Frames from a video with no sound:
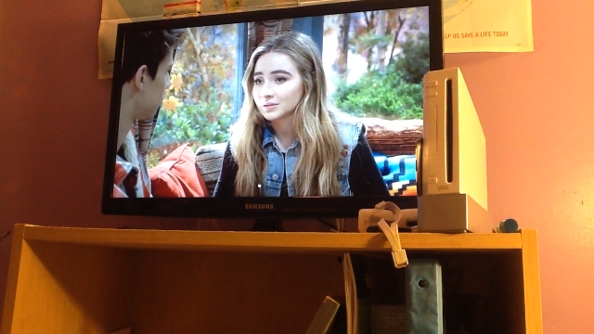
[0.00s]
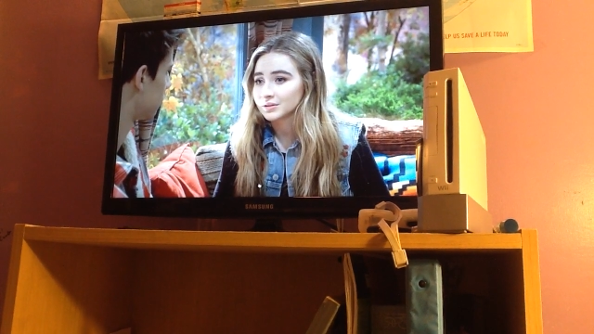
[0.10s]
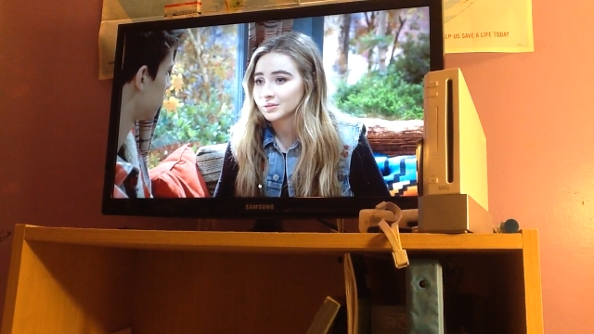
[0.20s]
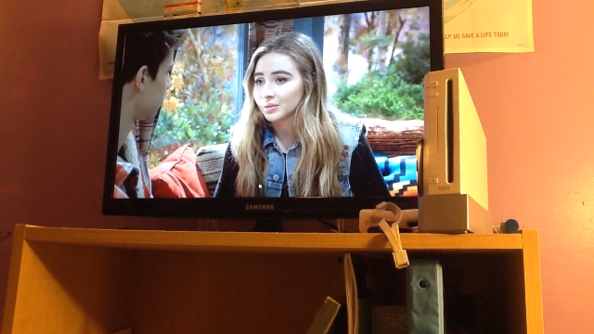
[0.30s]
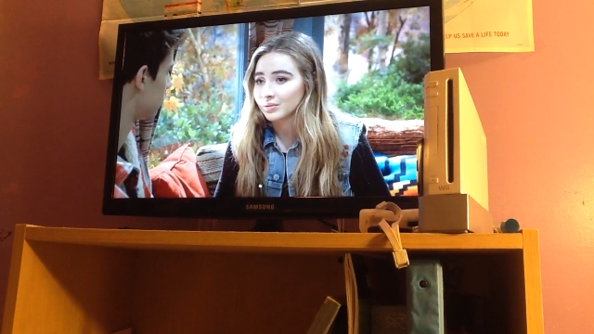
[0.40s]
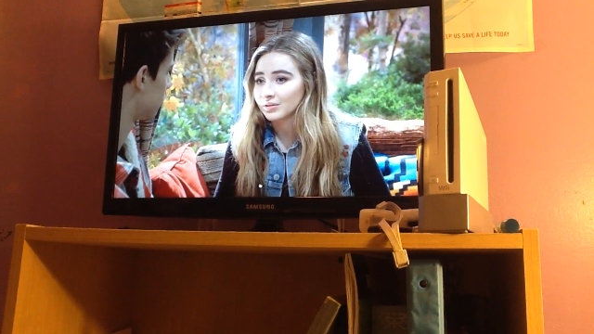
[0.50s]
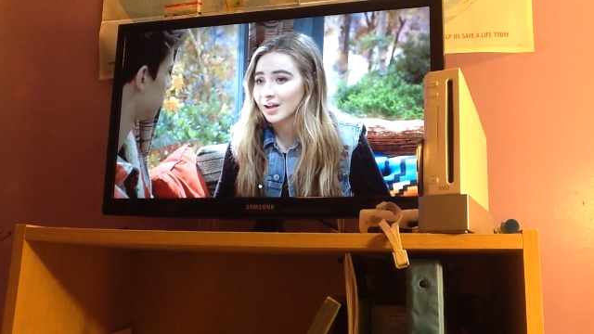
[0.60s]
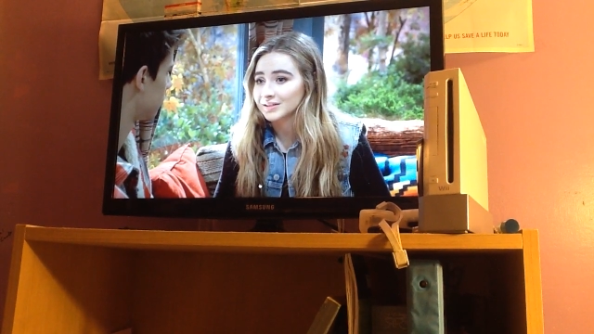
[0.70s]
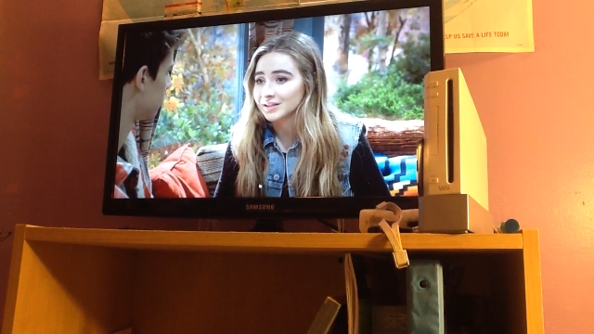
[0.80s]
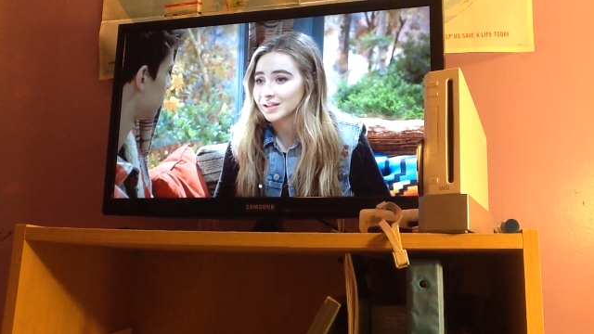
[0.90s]
and you know the
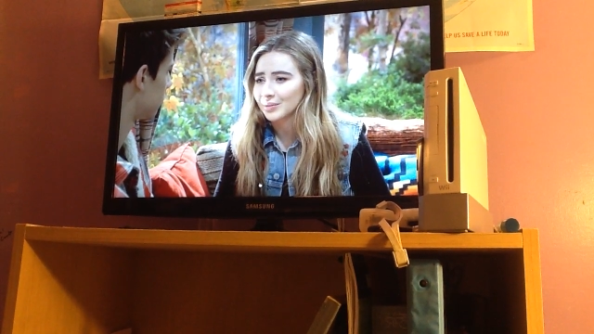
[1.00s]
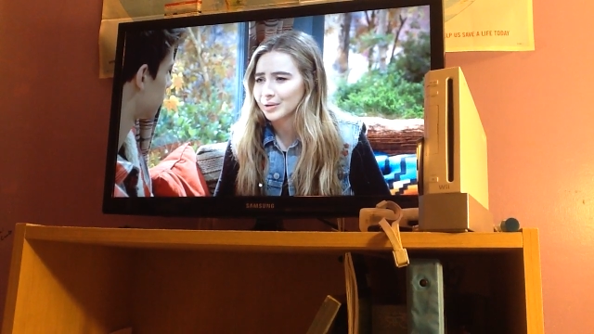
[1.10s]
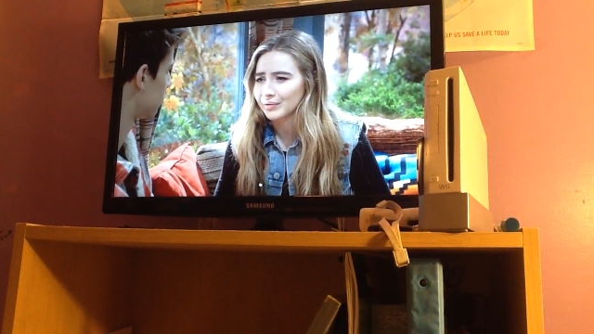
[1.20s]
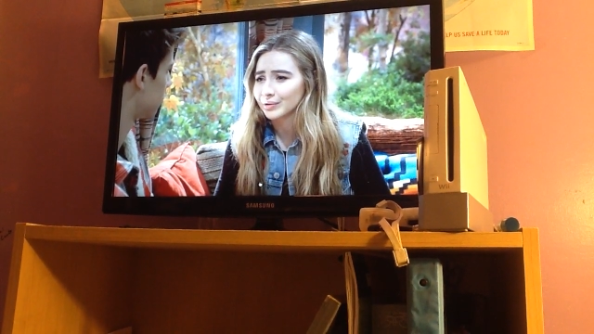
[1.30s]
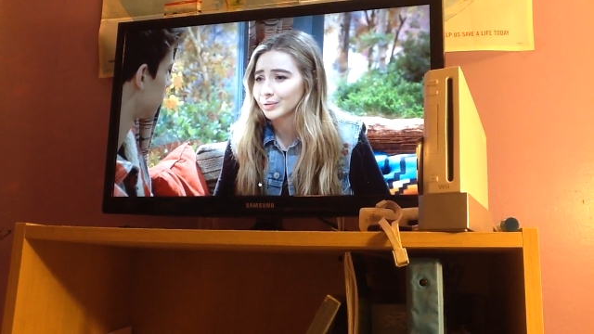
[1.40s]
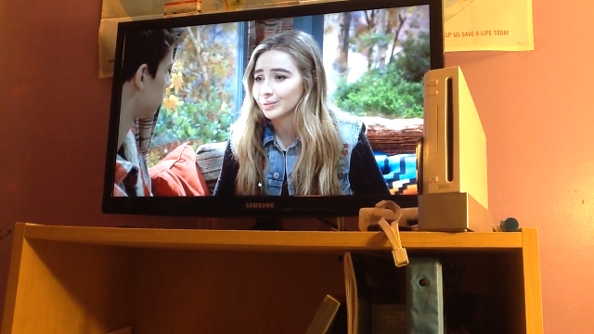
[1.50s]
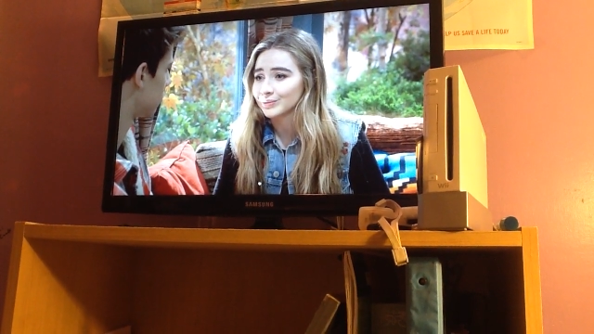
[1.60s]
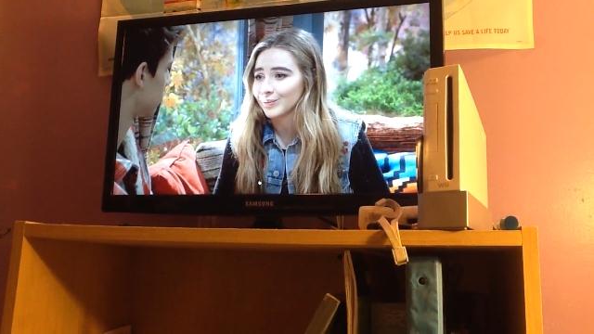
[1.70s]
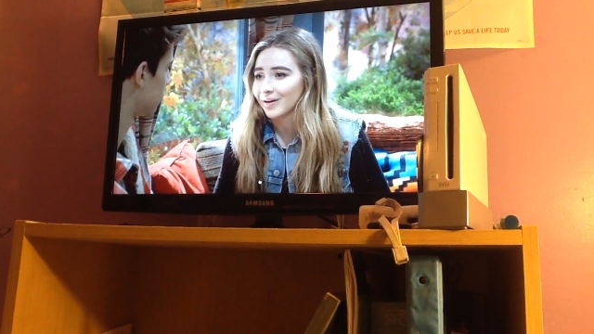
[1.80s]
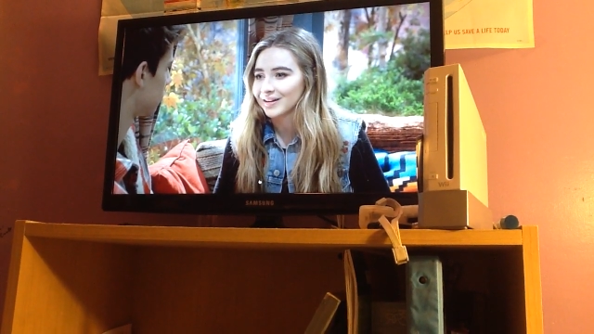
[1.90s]
last thing I would ever do
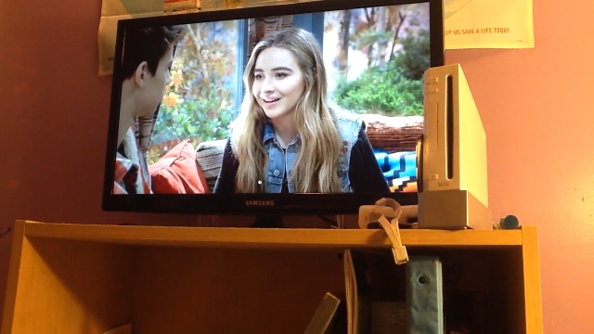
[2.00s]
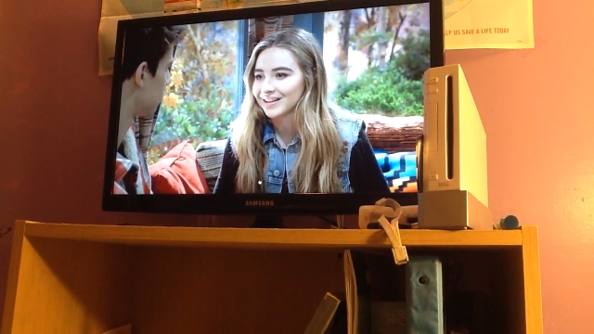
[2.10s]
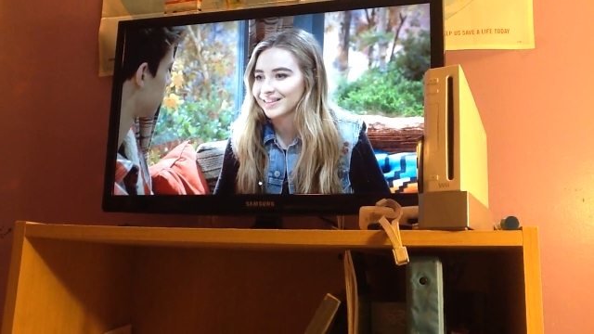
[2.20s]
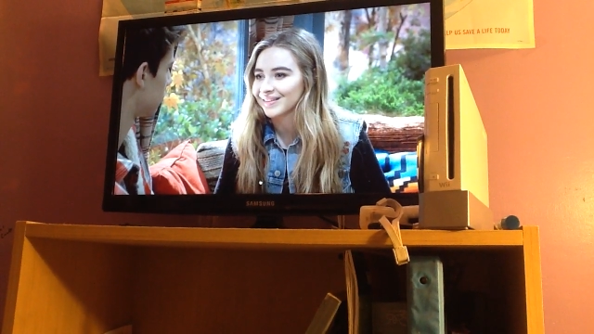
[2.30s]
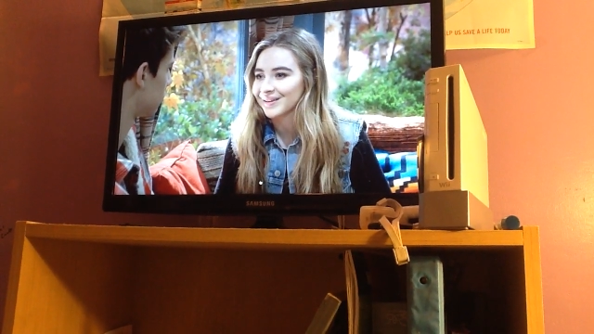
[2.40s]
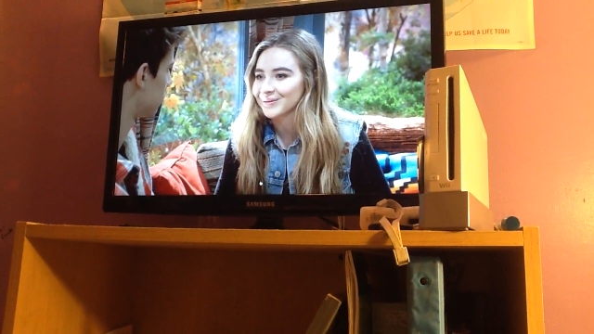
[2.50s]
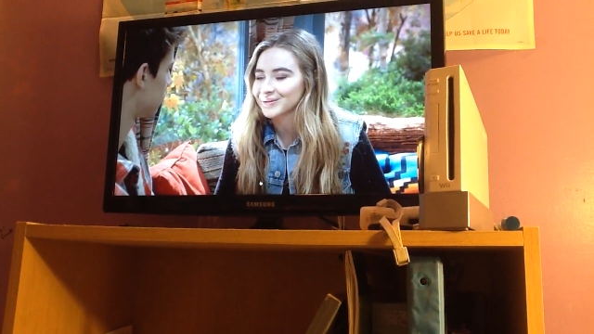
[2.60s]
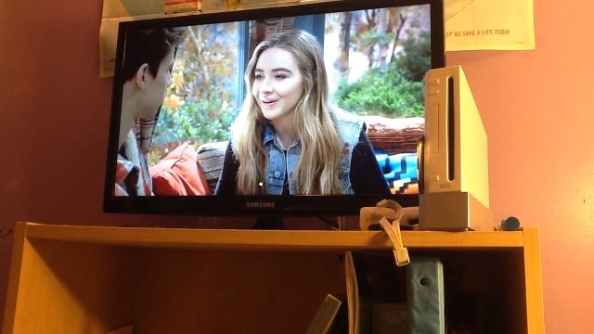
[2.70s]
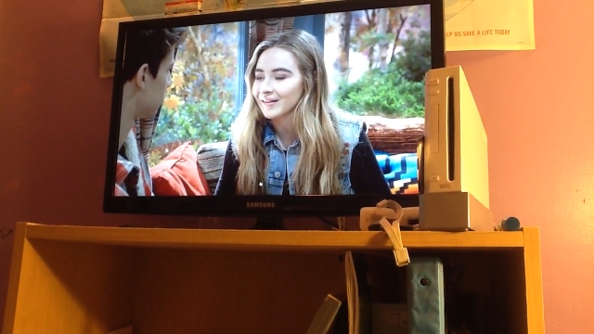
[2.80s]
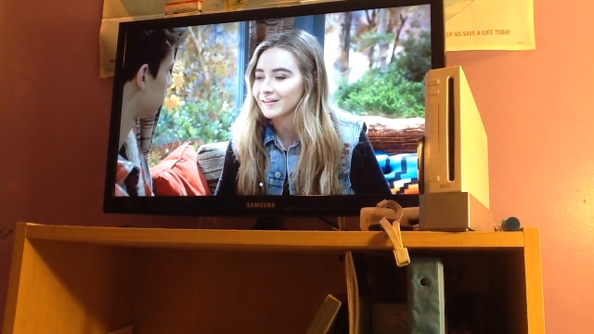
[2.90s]
is want anything that was
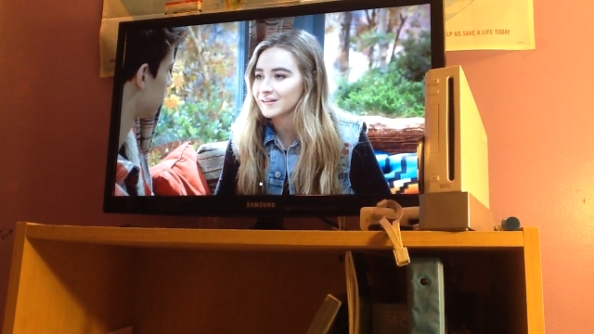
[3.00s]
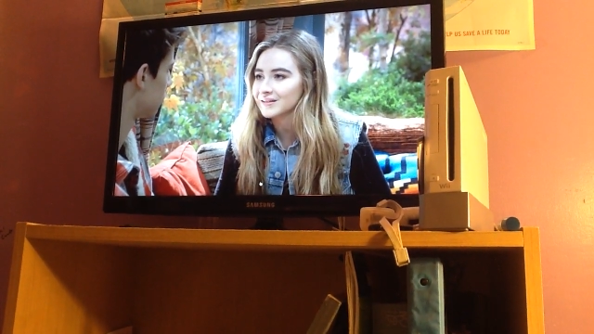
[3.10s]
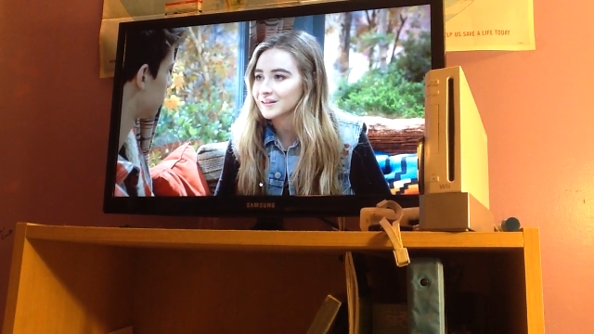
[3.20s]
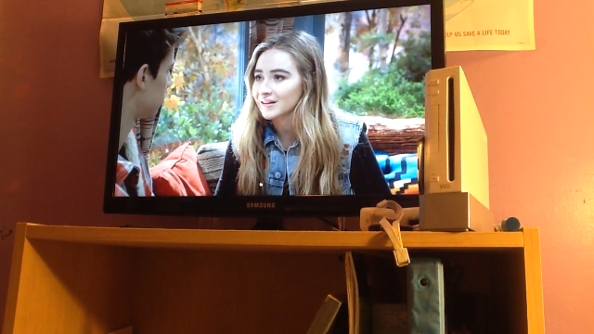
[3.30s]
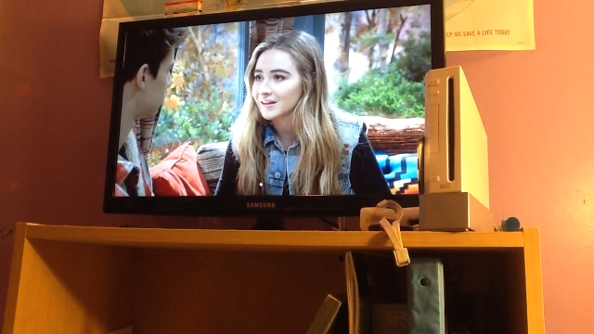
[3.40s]
Riley's.